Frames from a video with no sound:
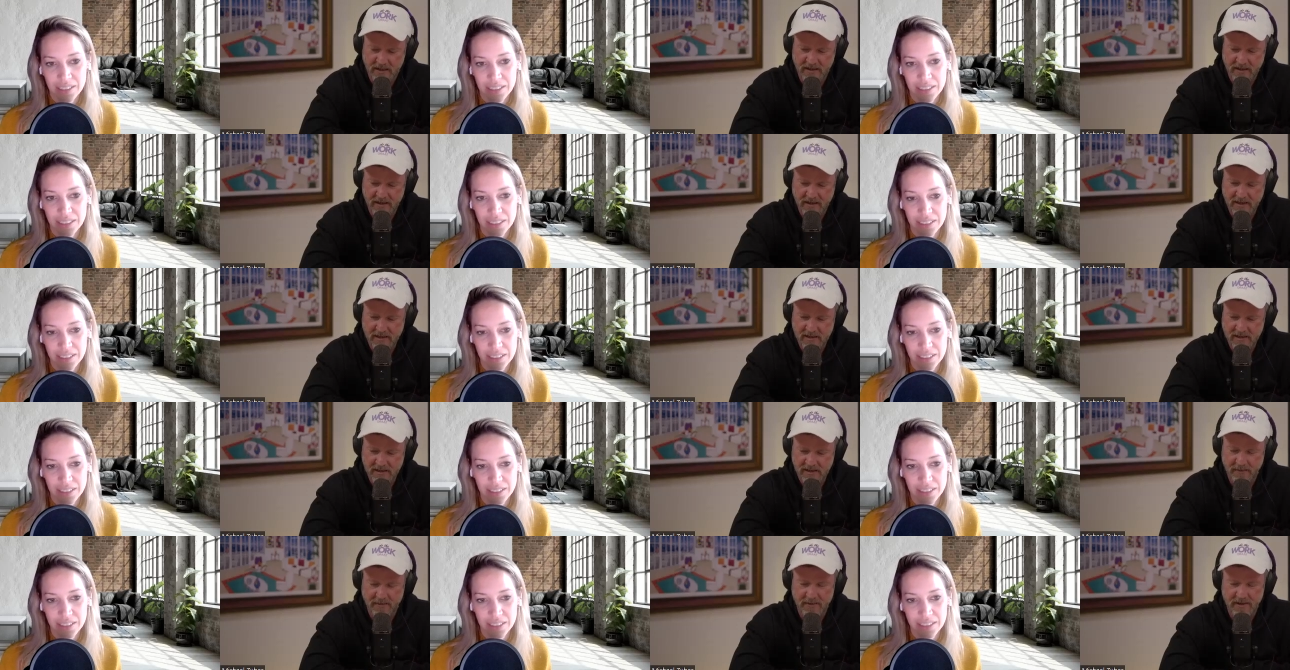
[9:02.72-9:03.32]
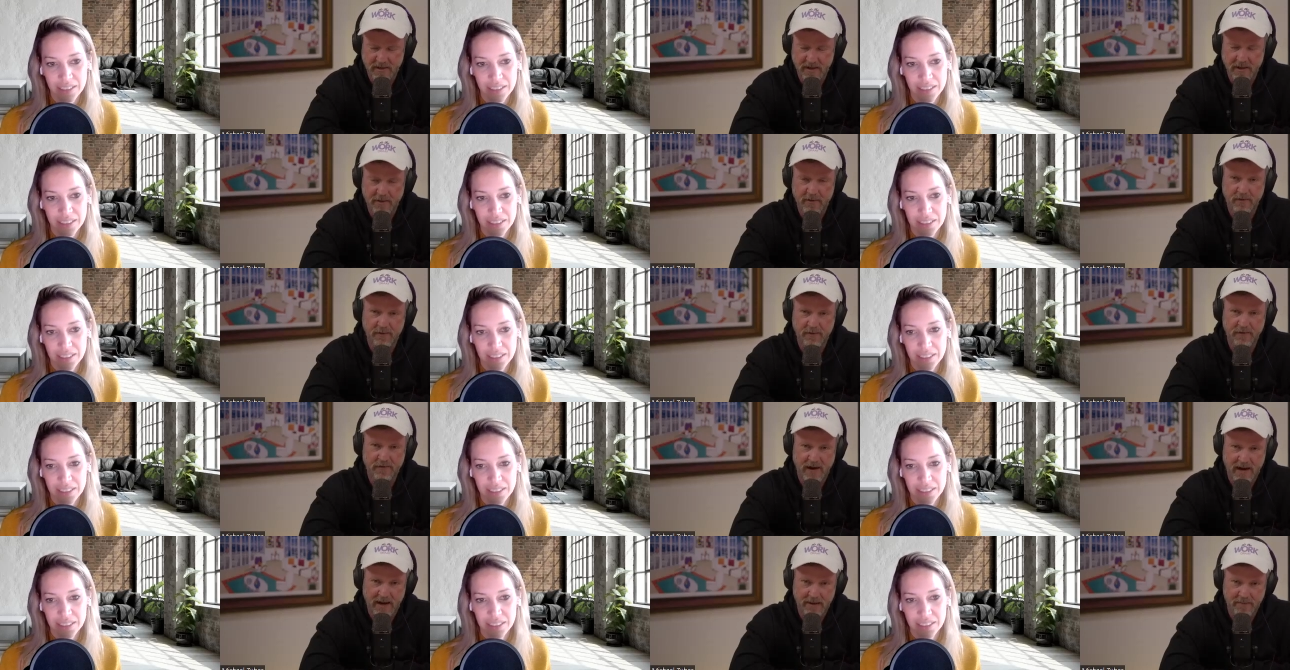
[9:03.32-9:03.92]
Speaker 1: I mean. So
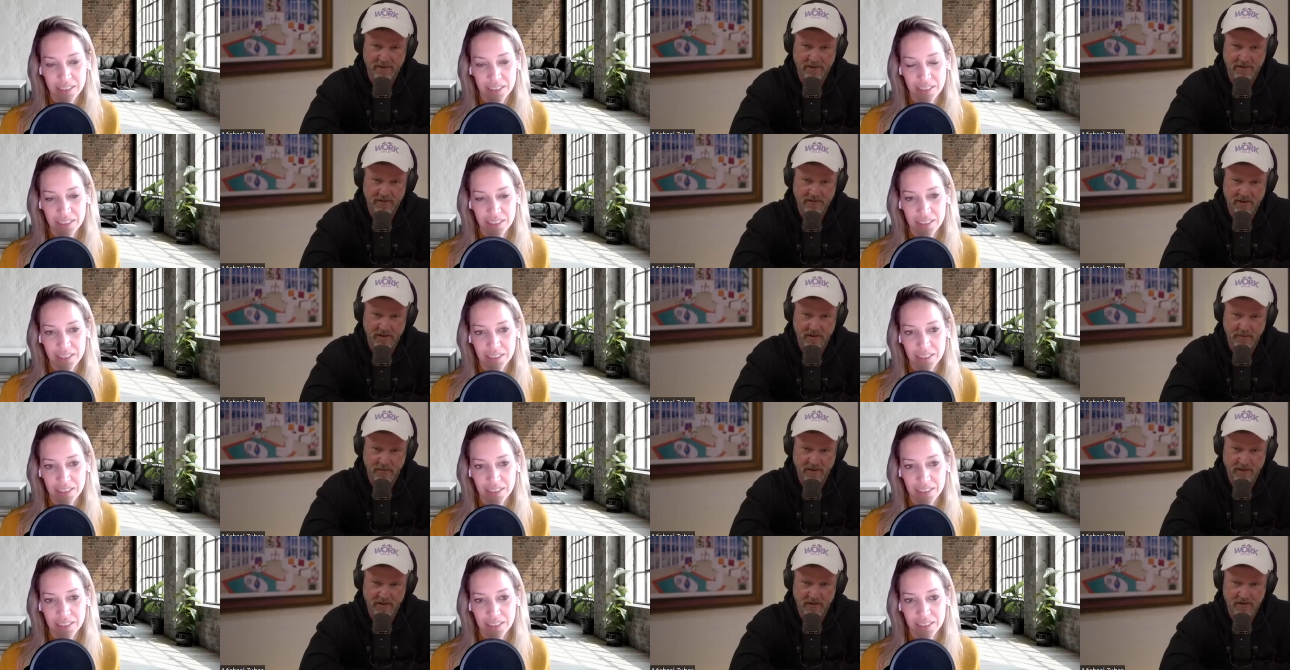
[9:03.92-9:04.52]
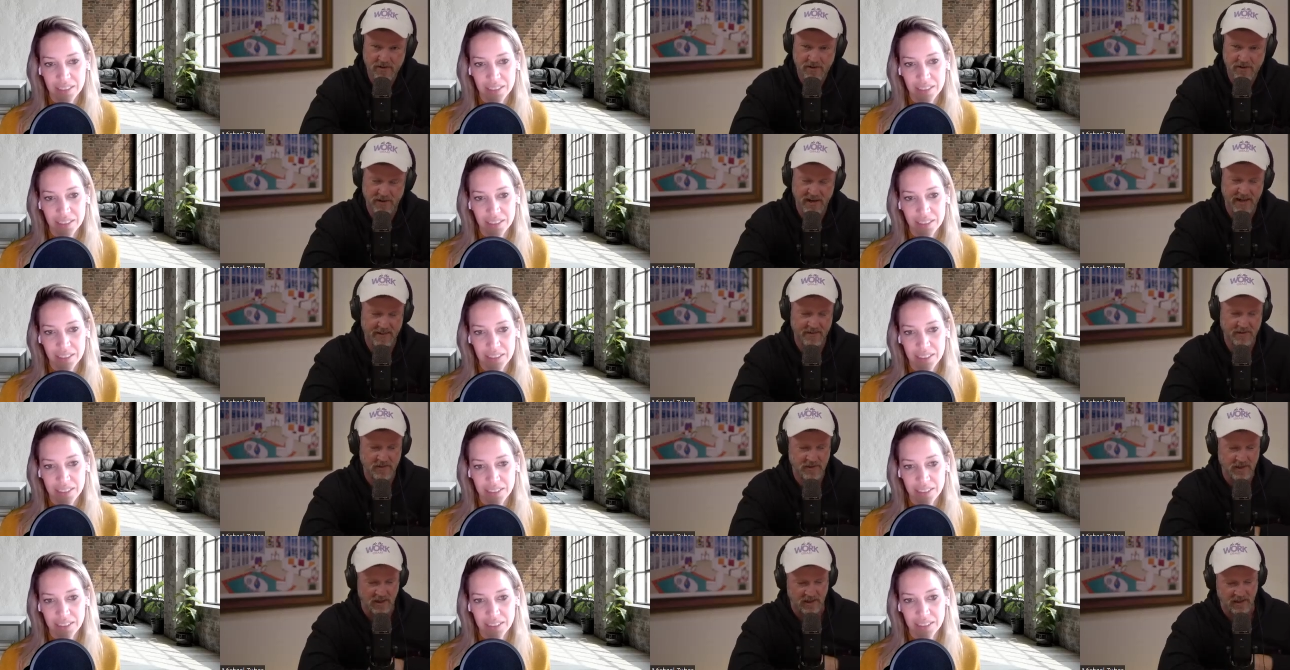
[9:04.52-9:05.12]
another family is going to be there.
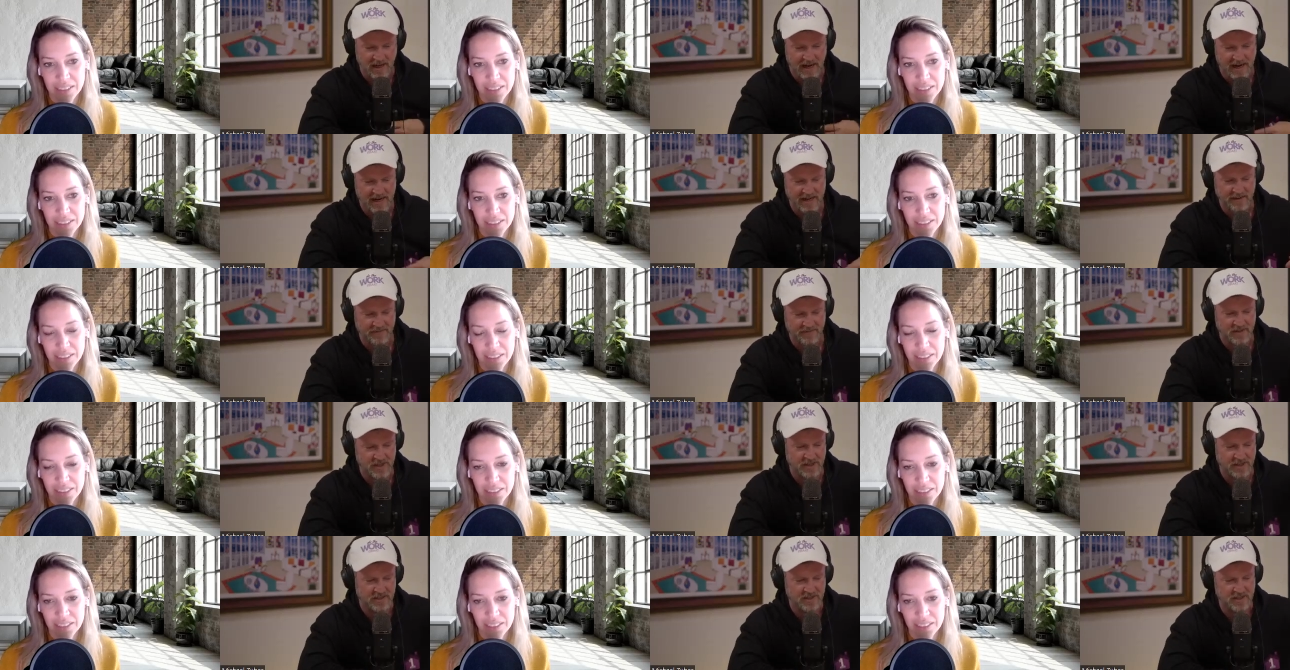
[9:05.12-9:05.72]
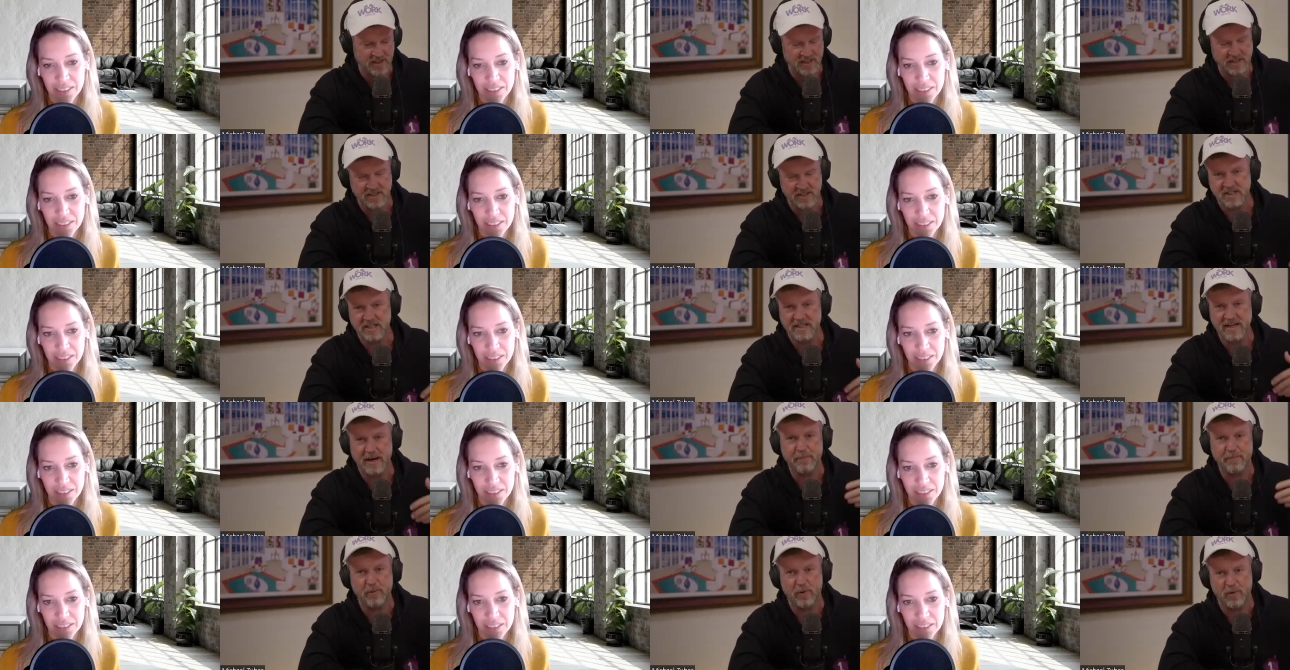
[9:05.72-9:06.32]
So yeah, there's a lot of just
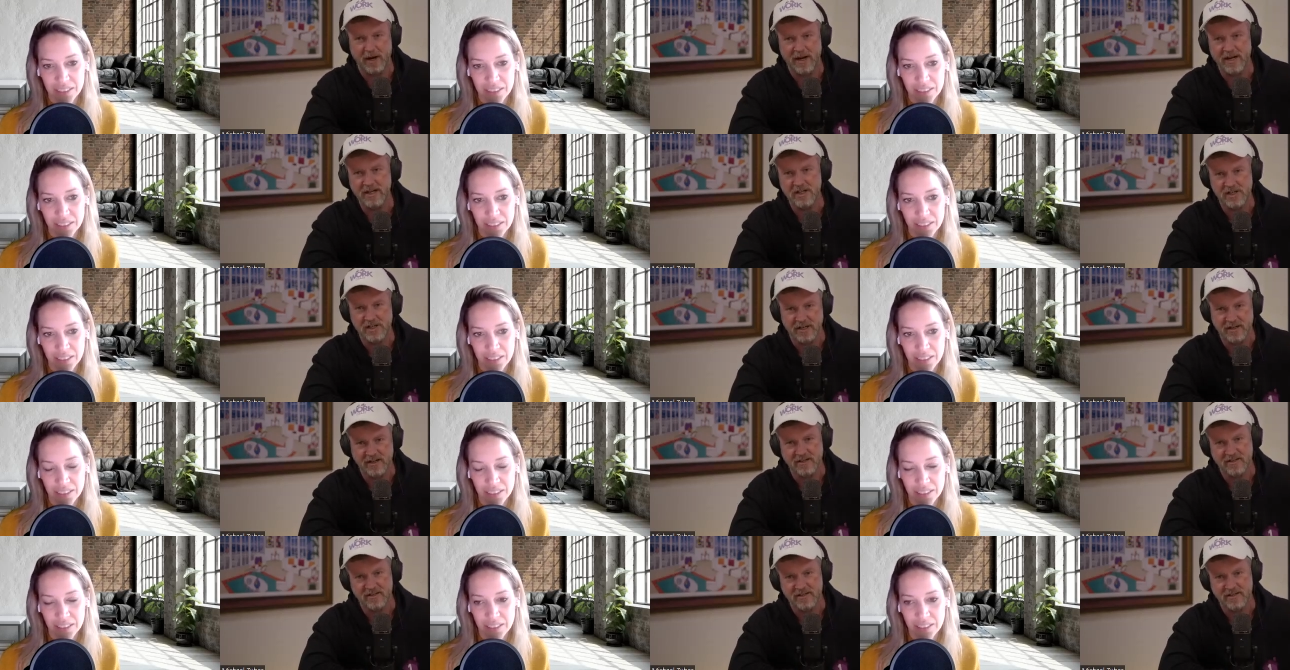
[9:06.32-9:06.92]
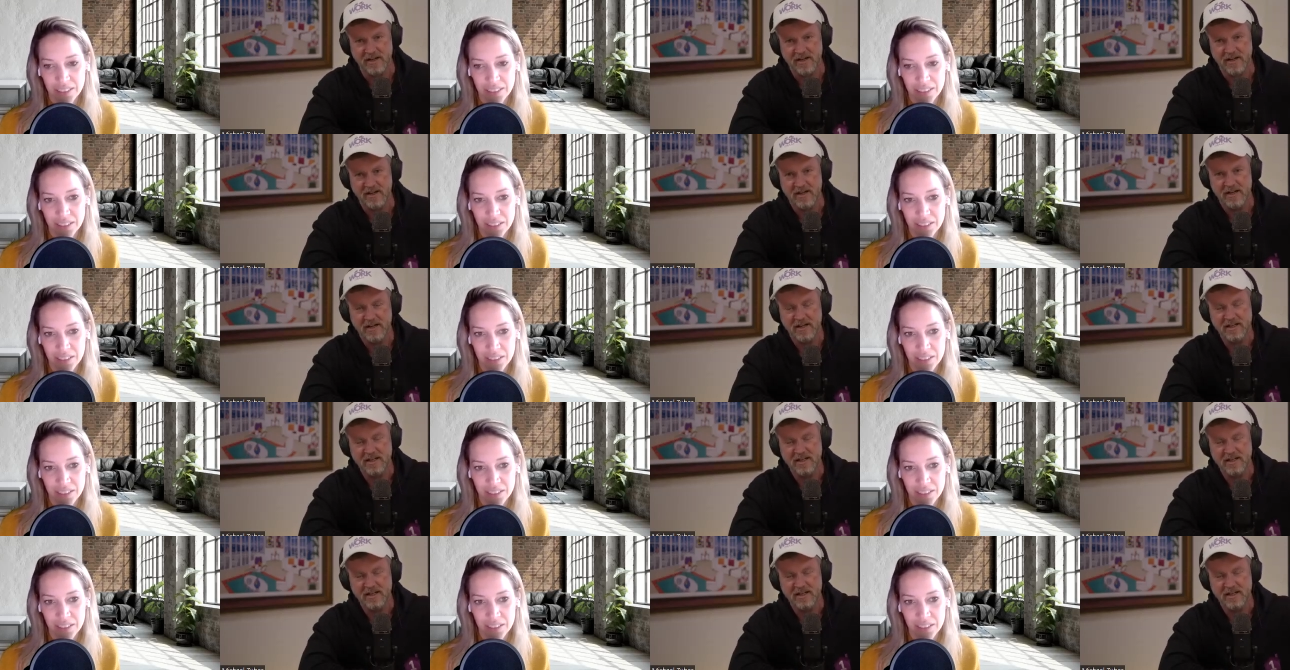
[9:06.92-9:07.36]
this separation. It's